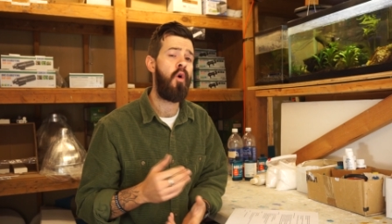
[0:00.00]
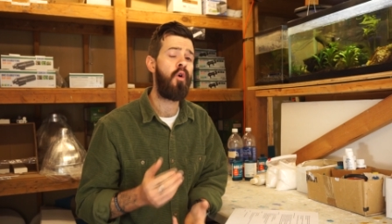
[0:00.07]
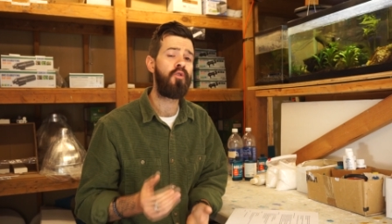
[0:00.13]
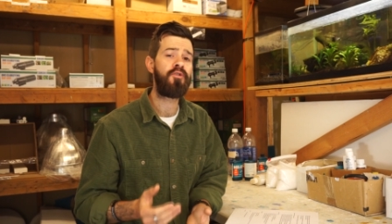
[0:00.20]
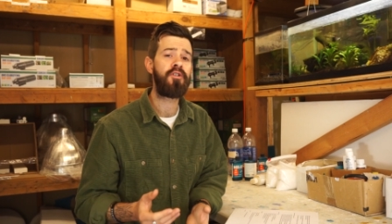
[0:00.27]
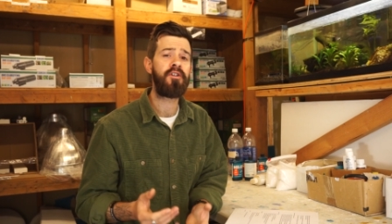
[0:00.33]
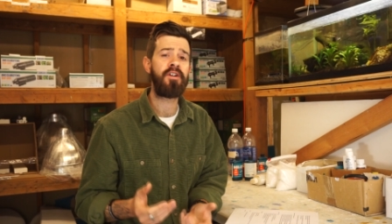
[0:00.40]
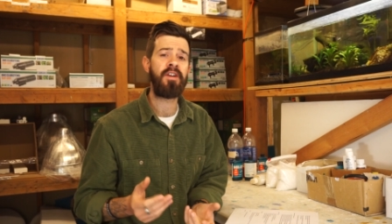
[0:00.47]

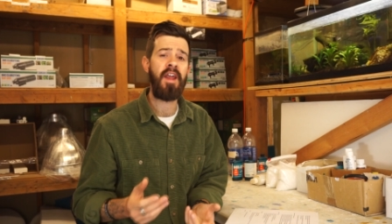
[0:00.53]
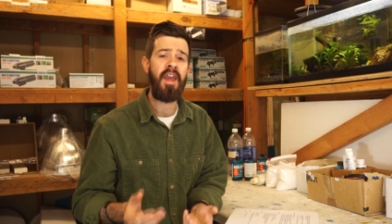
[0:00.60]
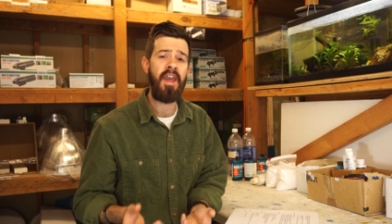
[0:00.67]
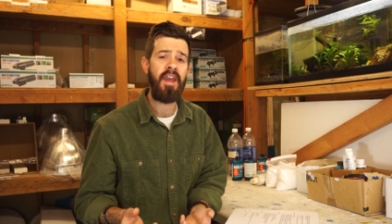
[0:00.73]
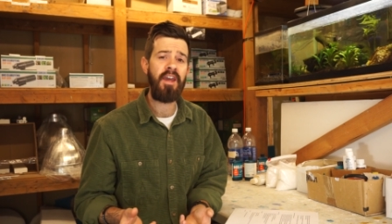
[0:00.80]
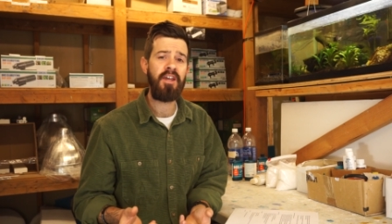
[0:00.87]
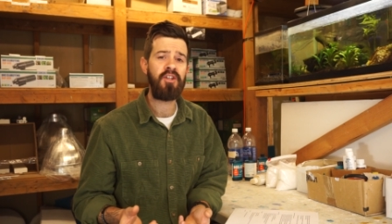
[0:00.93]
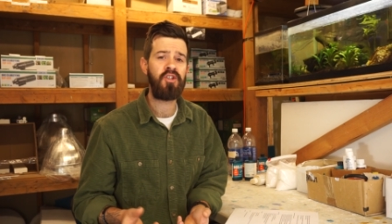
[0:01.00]
older in
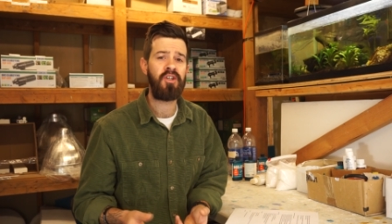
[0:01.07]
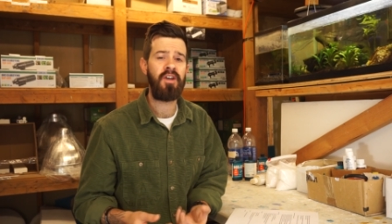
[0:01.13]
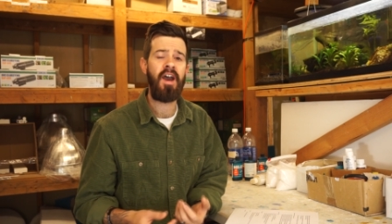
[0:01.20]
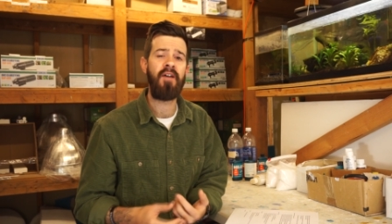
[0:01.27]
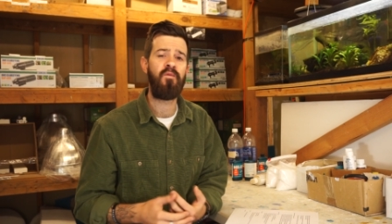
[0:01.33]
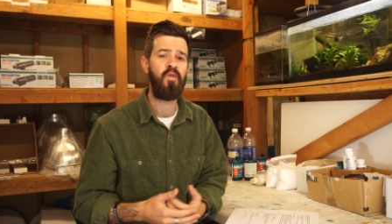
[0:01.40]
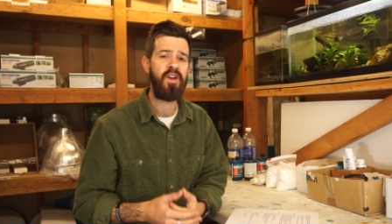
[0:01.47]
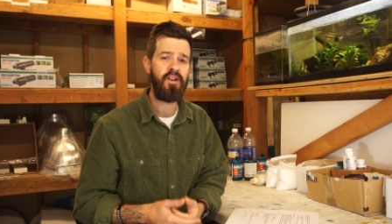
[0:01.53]
age,
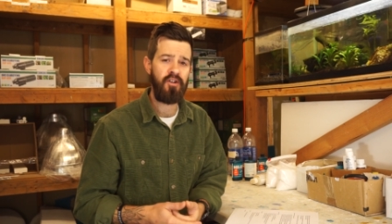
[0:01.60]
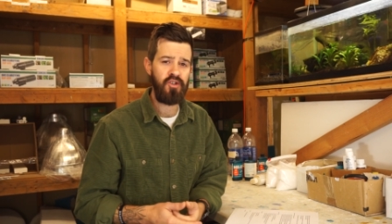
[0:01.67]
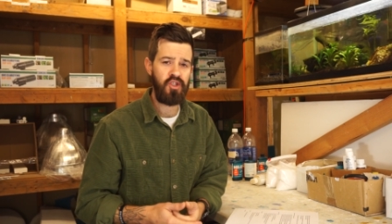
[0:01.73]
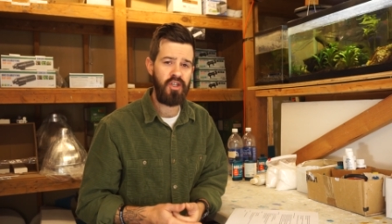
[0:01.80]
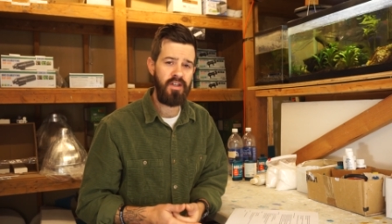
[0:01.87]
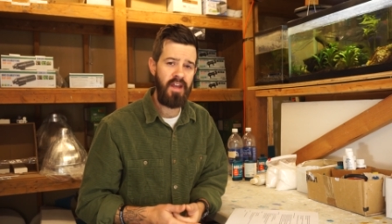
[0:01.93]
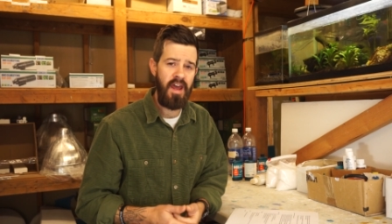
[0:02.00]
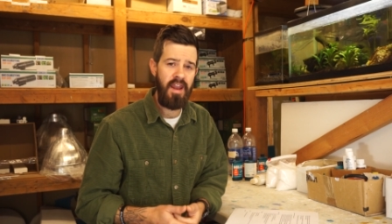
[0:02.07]
have weaker
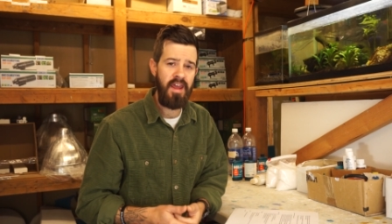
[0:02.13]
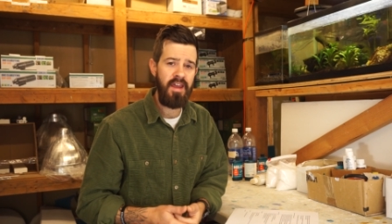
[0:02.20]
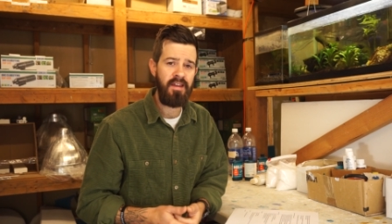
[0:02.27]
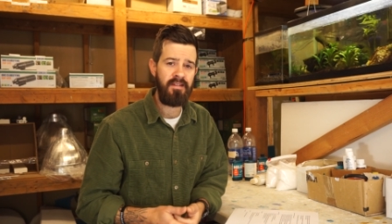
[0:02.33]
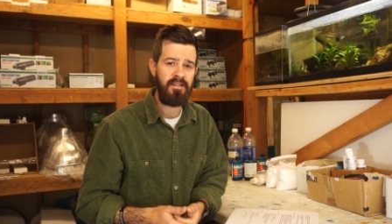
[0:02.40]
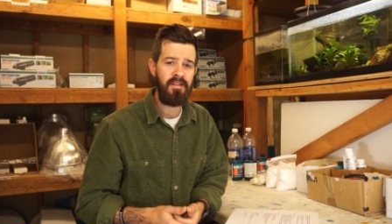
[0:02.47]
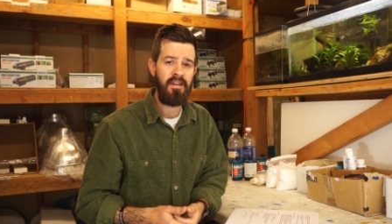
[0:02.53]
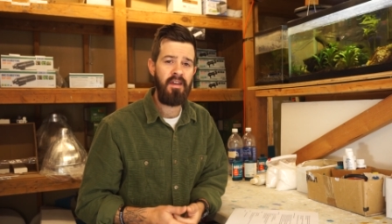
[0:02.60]

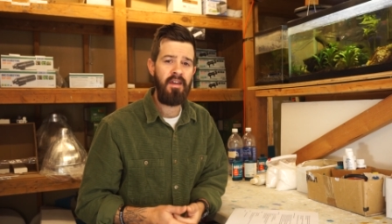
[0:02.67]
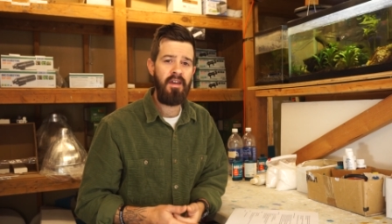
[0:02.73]
genetics,